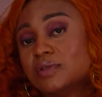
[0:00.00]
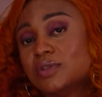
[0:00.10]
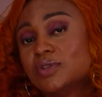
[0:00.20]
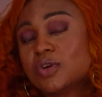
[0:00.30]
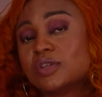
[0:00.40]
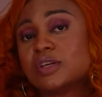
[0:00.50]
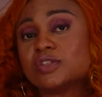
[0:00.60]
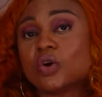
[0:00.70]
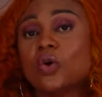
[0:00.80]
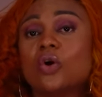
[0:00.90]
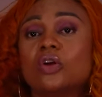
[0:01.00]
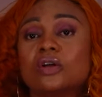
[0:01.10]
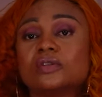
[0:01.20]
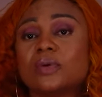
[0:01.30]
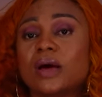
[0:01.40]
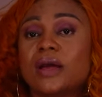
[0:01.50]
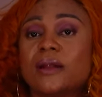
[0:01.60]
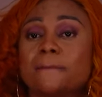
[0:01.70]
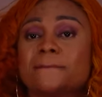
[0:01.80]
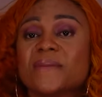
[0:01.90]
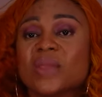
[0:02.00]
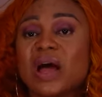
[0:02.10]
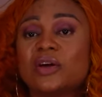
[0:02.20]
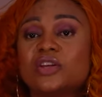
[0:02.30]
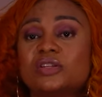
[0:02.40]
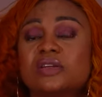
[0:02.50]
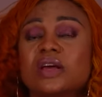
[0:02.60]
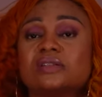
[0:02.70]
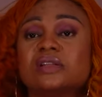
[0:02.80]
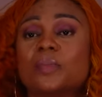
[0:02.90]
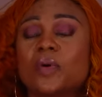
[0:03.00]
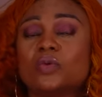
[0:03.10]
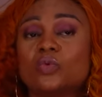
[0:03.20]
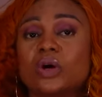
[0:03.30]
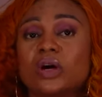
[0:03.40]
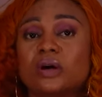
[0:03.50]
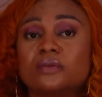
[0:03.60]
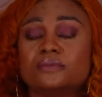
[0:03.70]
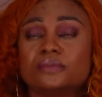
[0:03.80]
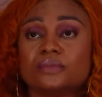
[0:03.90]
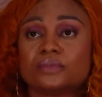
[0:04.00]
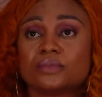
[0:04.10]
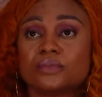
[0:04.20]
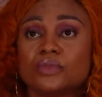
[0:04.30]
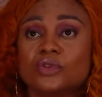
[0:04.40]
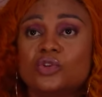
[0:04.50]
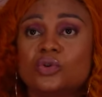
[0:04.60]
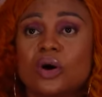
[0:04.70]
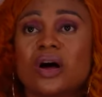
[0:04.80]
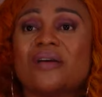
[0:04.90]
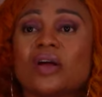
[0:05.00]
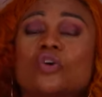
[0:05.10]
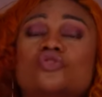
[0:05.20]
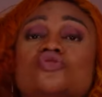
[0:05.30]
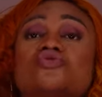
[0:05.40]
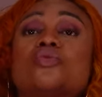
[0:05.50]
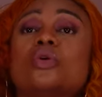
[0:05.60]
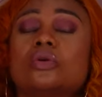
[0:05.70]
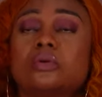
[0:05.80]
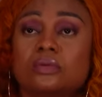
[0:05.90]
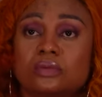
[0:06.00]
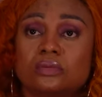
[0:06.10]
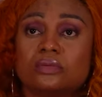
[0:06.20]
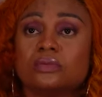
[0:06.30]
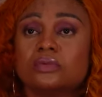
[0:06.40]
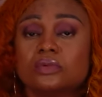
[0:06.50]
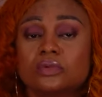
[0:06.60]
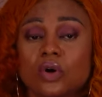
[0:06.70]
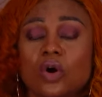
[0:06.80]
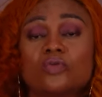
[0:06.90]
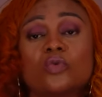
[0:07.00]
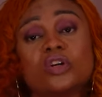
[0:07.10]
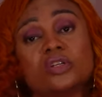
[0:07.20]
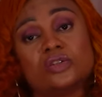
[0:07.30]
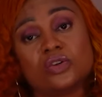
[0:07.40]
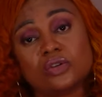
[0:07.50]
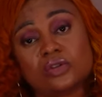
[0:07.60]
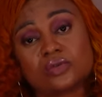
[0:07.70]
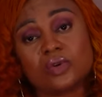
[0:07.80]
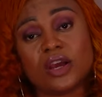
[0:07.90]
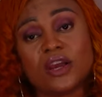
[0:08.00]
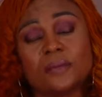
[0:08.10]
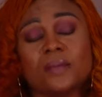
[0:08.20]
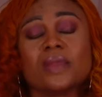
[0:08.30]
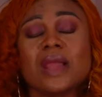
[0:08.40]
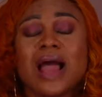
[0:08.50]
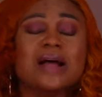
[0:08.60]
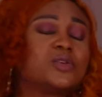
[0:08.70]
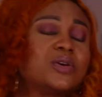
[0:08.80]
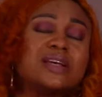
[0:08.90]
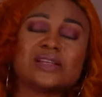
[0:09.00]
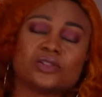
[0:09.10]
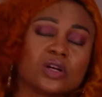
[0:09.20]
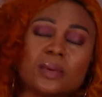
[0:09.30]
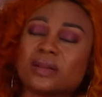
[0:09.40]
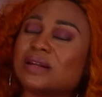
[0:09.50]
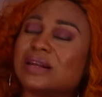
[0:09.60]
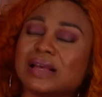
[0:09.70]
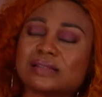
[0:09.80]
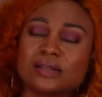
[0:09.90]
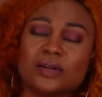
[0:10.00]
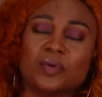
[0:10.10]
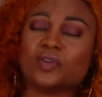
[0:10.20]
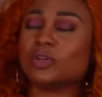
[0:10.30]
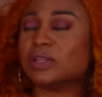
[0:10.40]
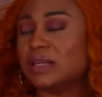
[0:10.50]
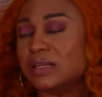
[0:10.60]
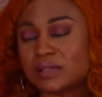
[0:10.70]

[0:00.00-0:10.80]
So it's a whole lot, right? And you need to get to that point where you are in control of what is yours, right? And so, yes, I was talking about the last, but not the least,